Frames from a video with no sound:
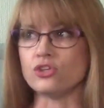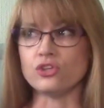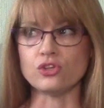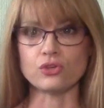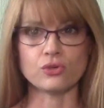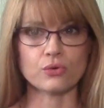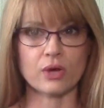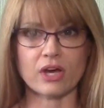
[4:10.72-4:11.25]

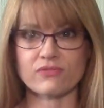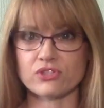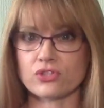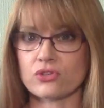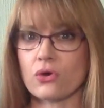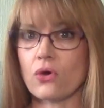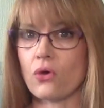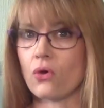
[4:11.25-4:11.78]
you have a
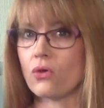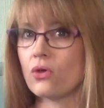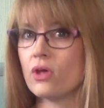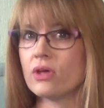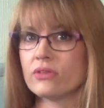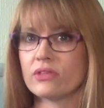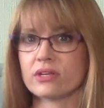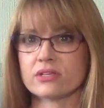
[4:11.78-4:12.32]
soul
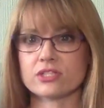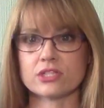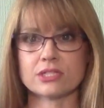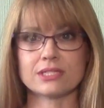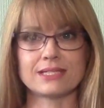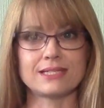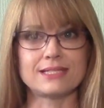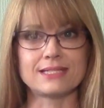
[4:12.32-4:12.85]
that is
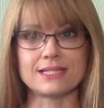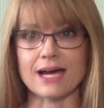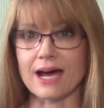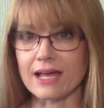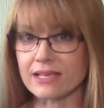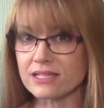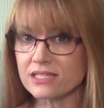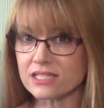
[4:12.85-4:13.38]
just
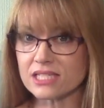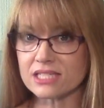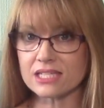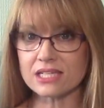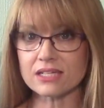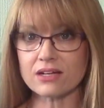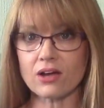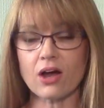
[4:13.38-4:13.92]
dying to
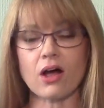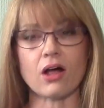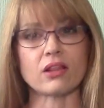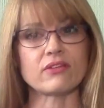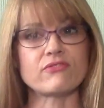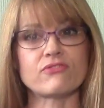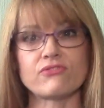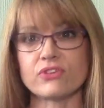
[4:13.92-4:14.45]
see it all
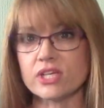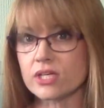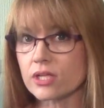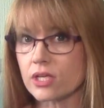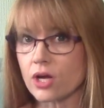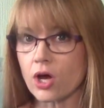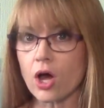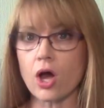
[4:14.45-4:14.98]
and feel
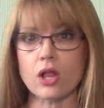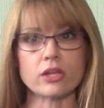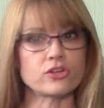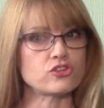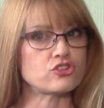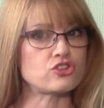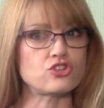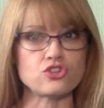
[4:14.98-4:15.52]
it all
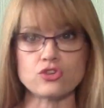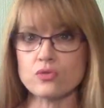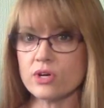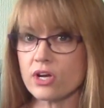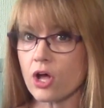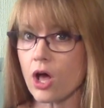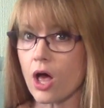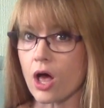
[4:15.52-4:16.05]
and do
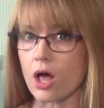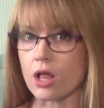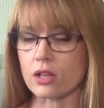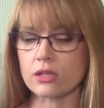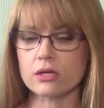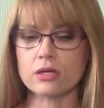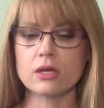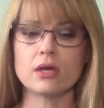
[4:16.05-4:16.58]
it all.
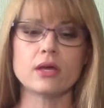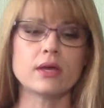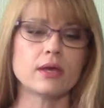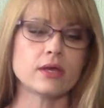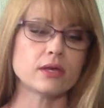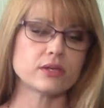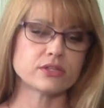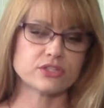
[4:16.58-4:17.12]

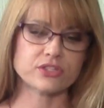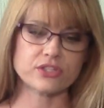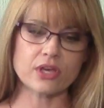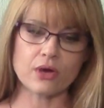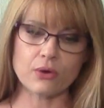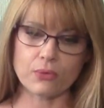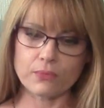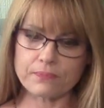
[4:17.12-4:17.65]

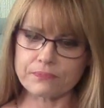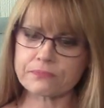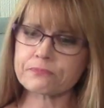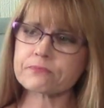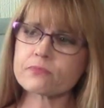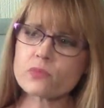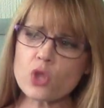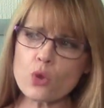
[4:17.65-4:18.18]
So
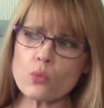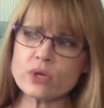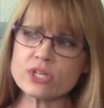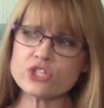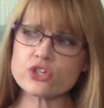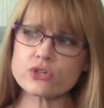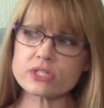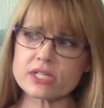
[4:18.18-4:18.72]
we
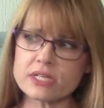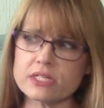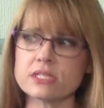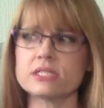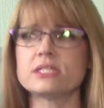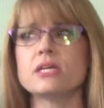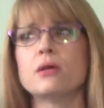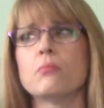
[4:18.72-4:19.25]
do tend to
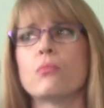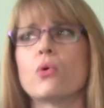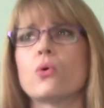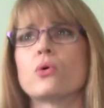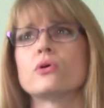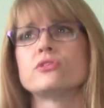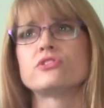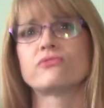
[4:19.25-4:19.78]
see
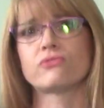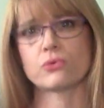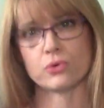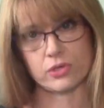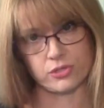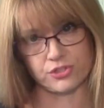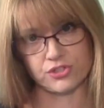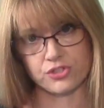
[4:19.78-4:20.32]
more
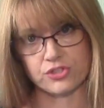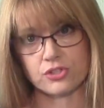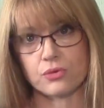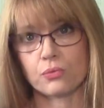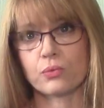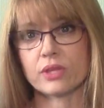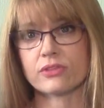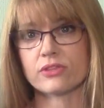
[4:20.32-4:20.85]
divorce
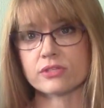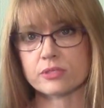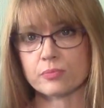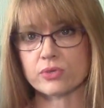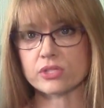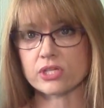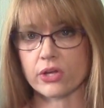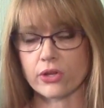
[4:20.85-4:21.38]
with this
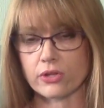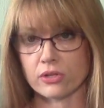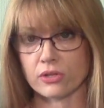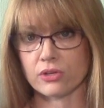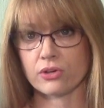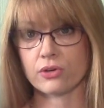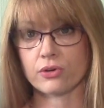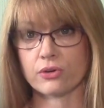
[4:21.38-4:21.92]

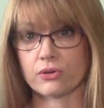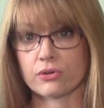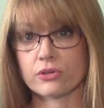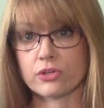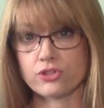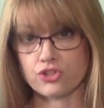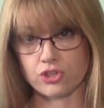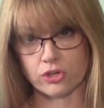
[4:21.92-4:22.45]
particular
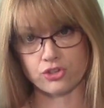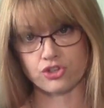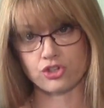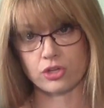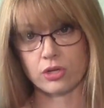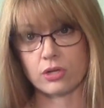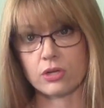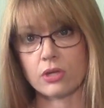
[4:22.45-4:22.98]

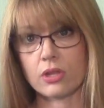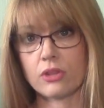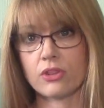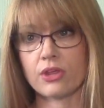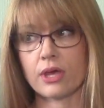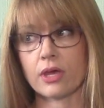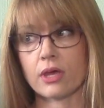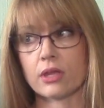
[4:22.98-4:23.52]
conjunction
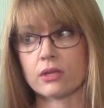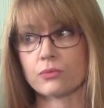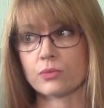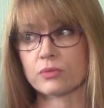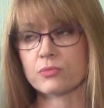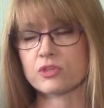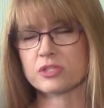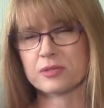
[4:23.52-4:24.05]
than
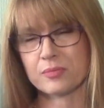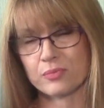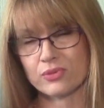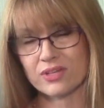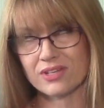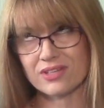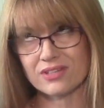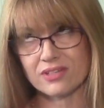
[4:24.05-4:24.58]
with most people,
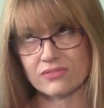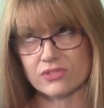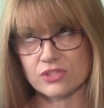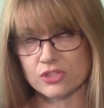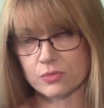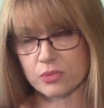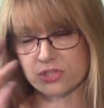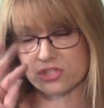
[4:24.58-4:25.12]
not even
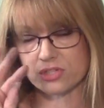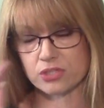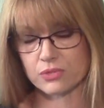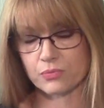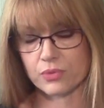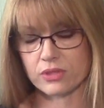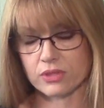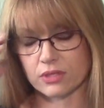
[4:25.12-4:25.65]
so much
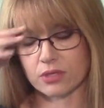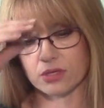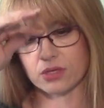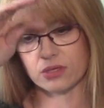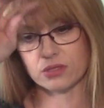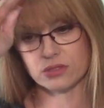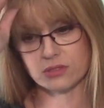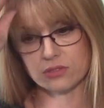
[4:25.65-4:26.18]
as with the